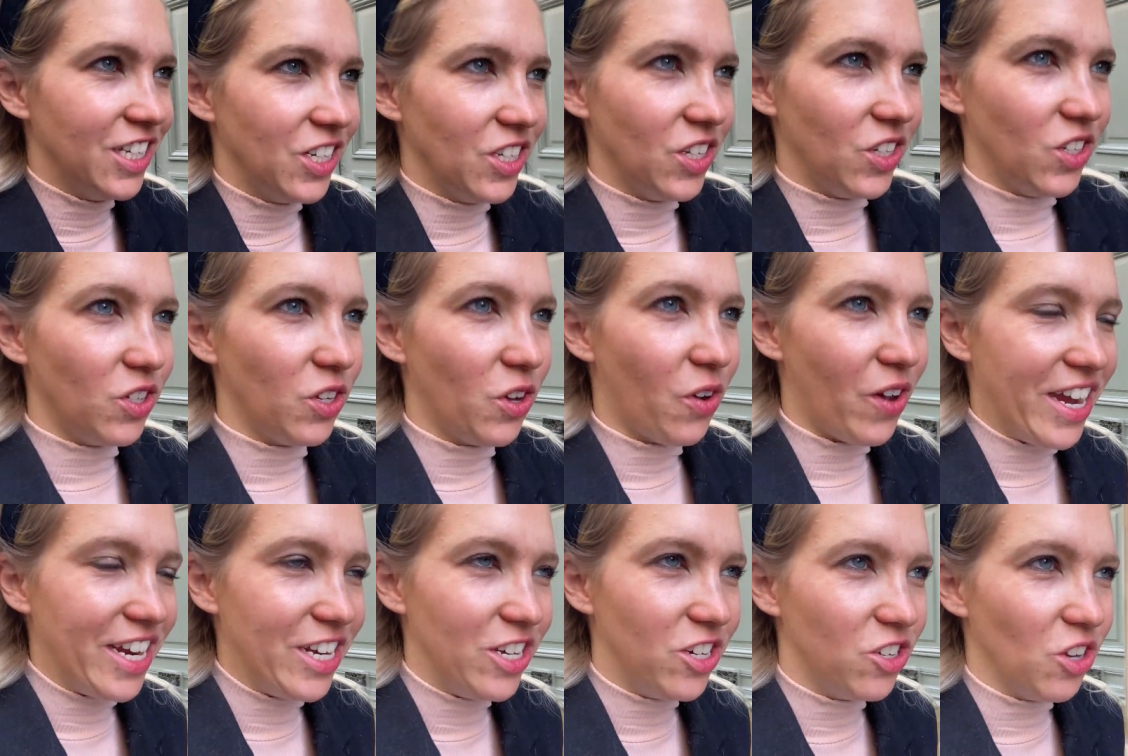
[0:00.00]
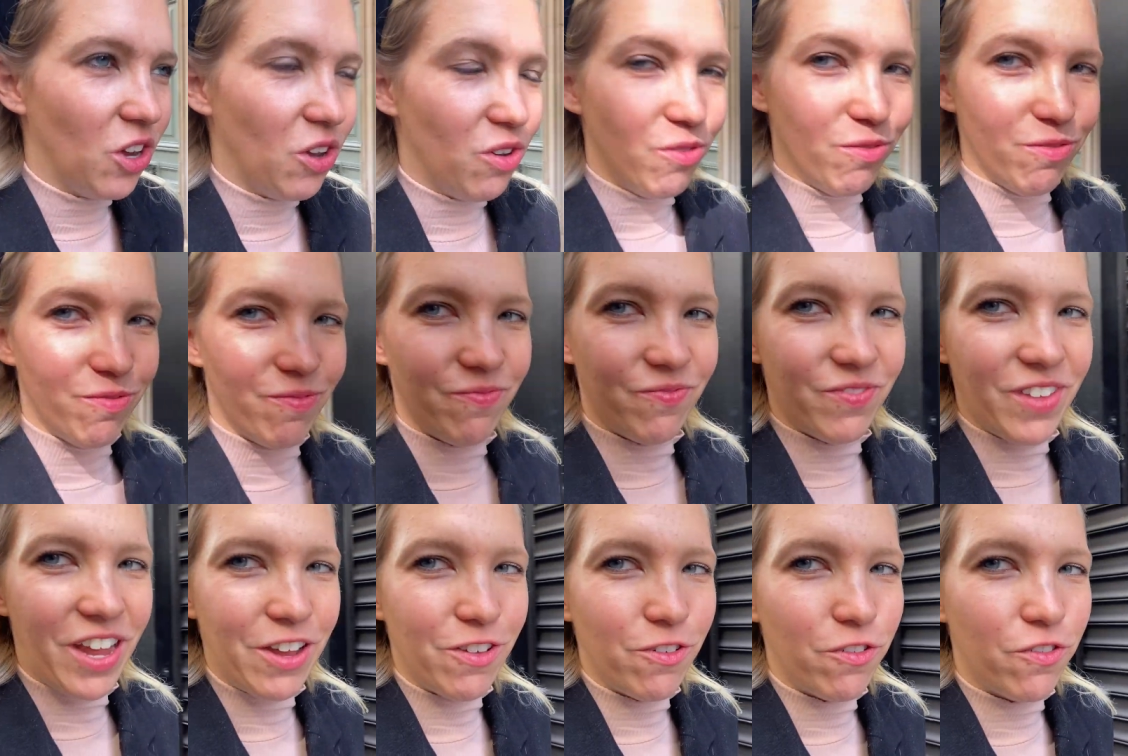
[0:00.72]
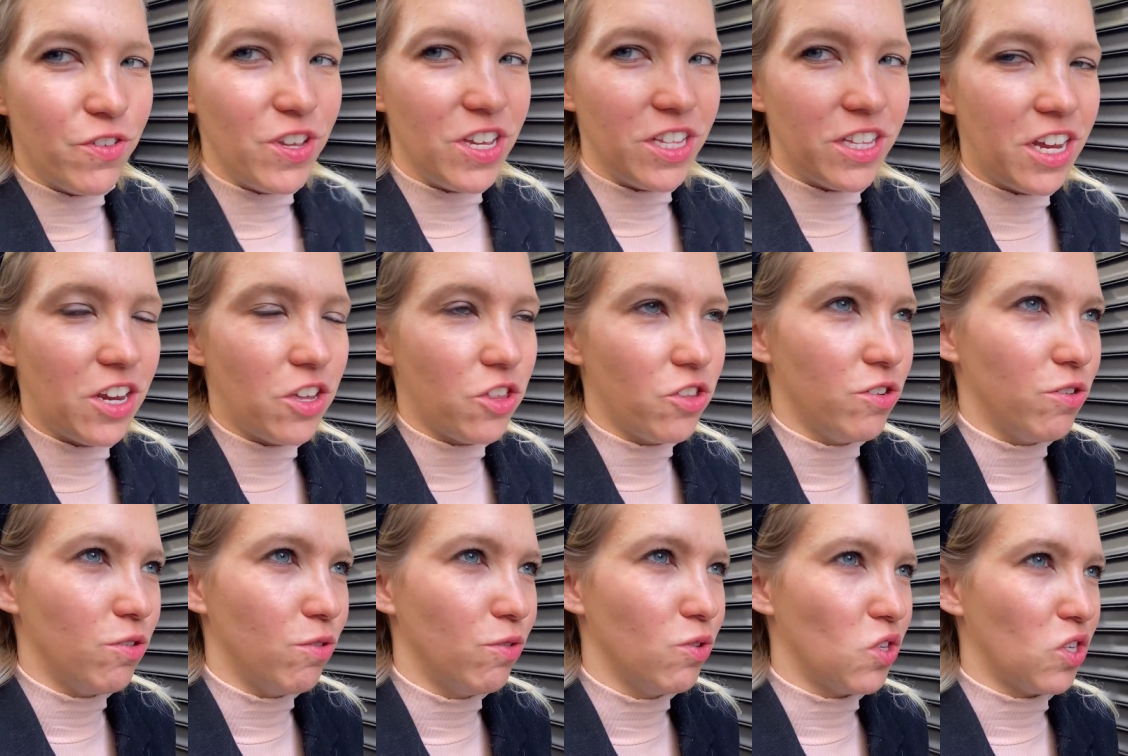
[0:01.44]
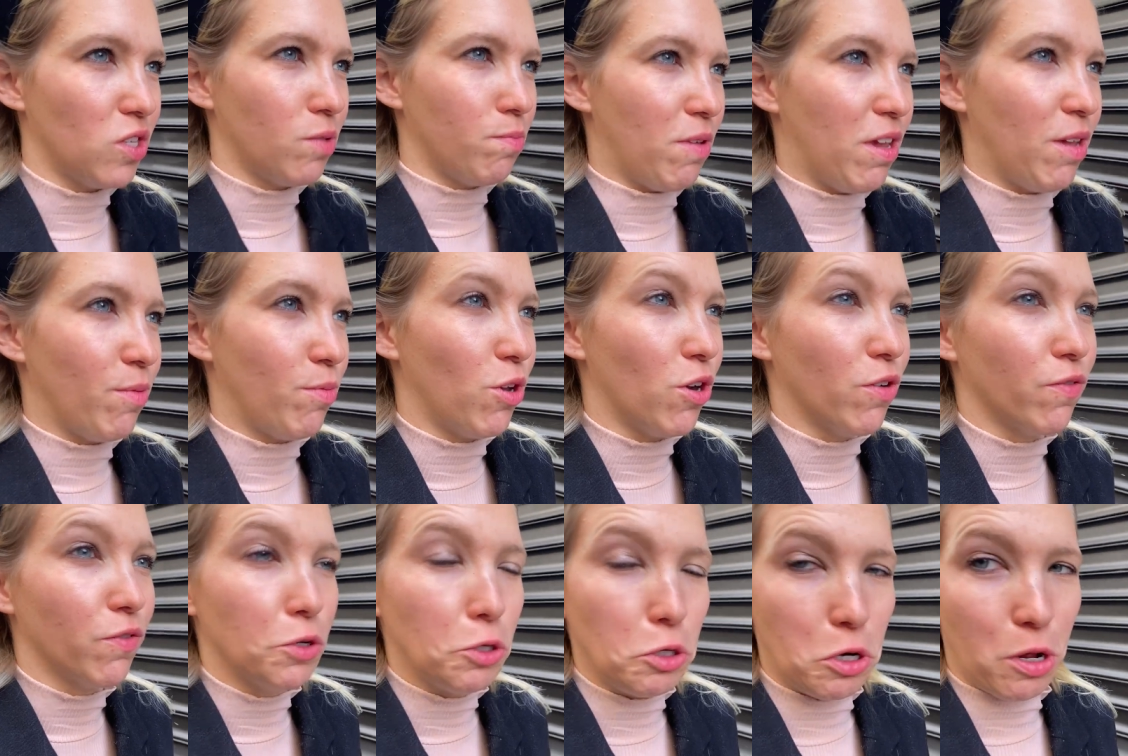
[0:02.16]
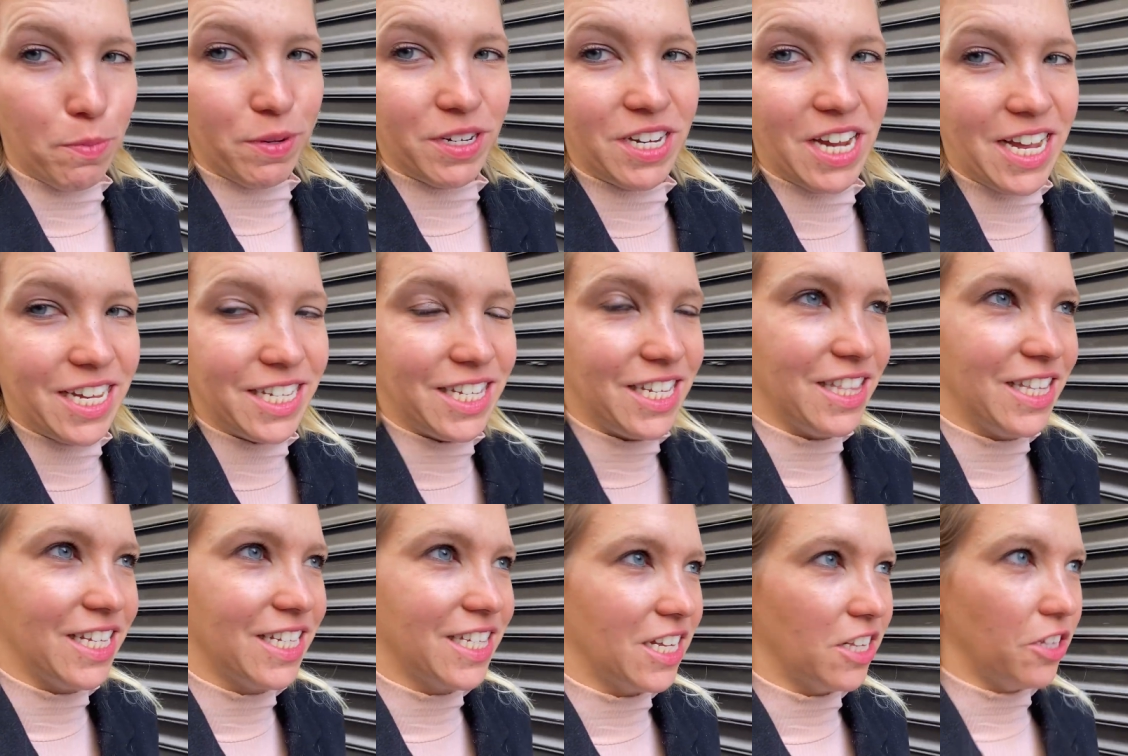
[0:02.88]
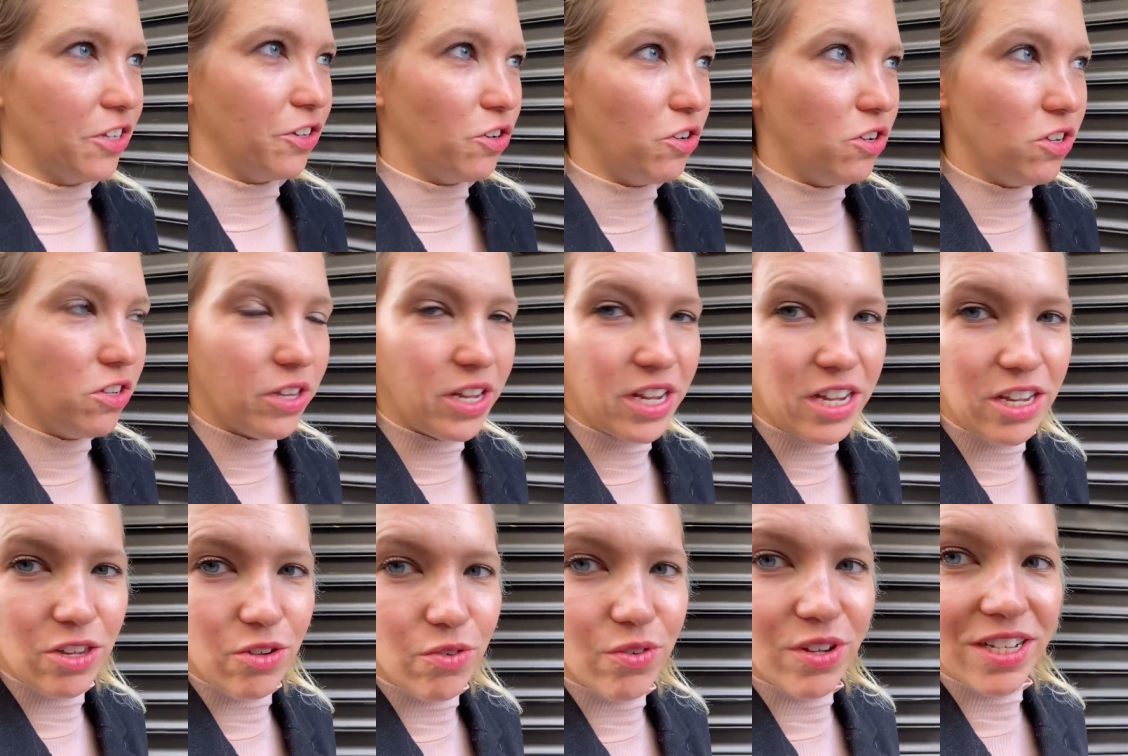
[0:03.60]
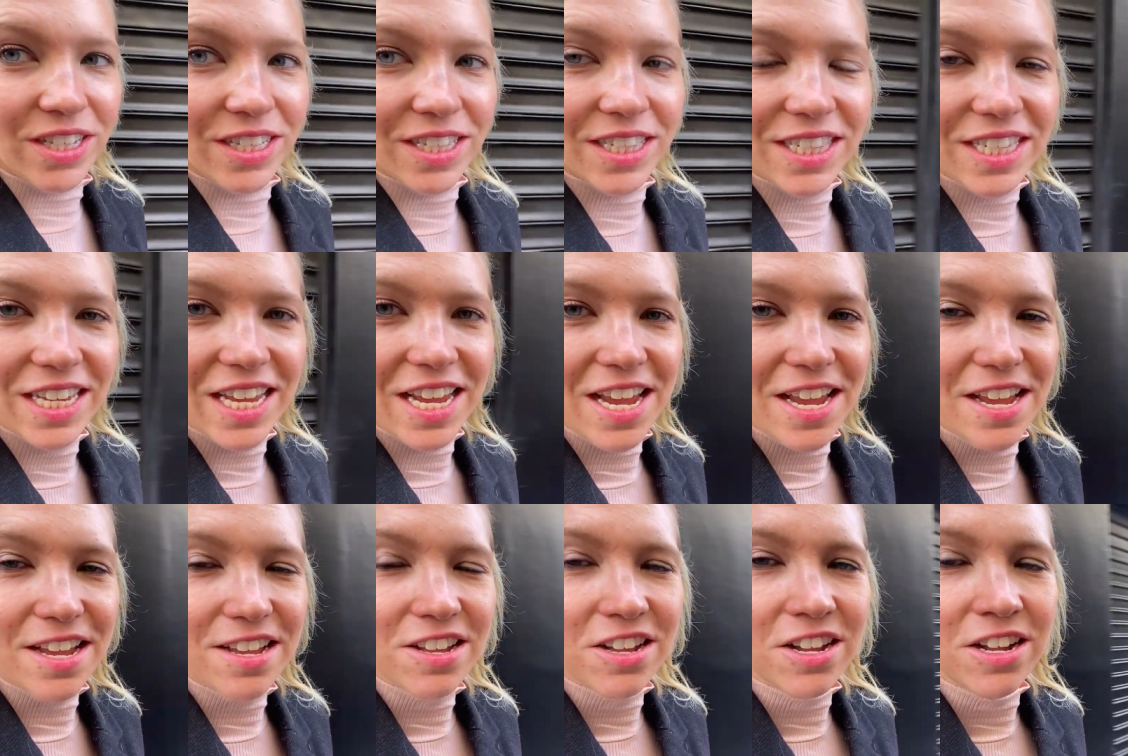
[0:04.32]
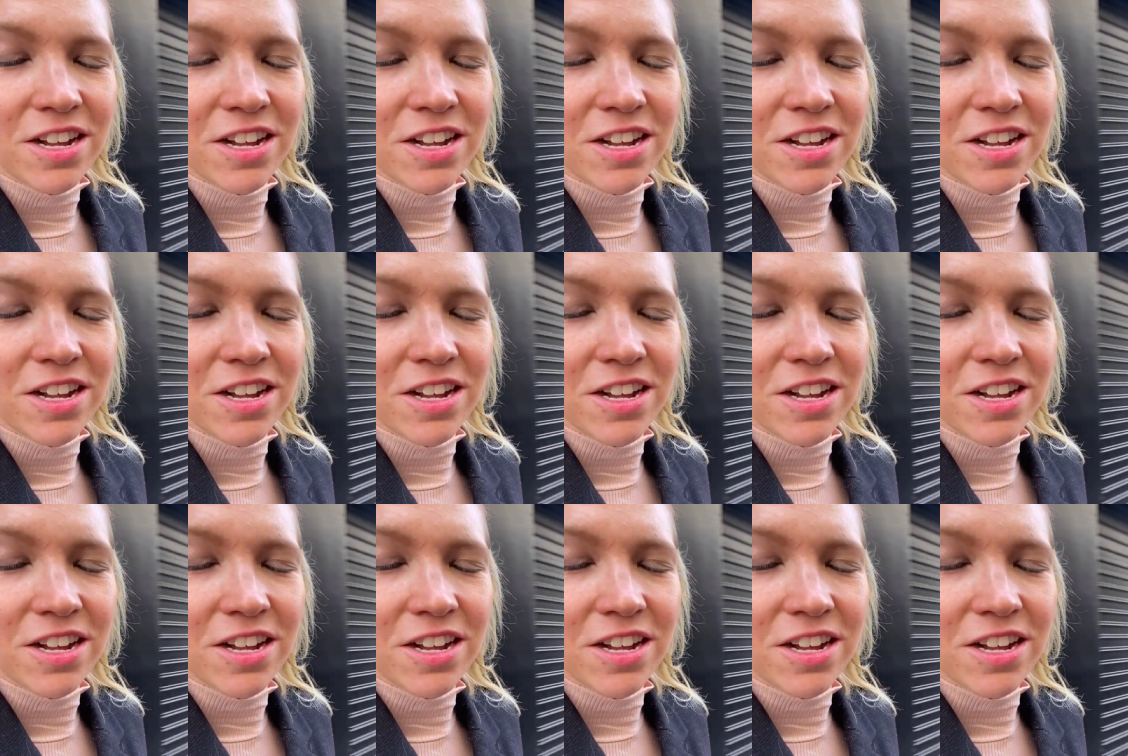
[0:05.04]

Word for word: So I don't, I feel like the news is maybe over-dramatizing this a little. Like you can see,